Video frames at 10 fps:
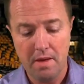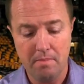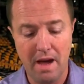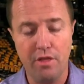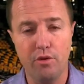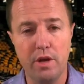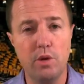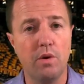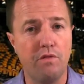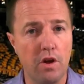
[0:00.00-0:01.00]
by 3
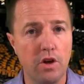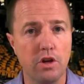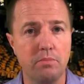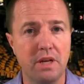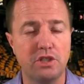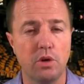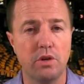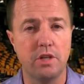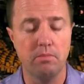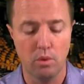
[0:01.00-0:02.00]
to a very good
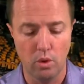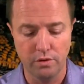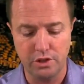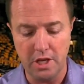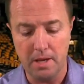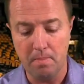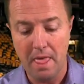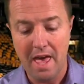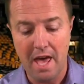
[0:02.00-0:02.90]
Minnesota Timberwolves team,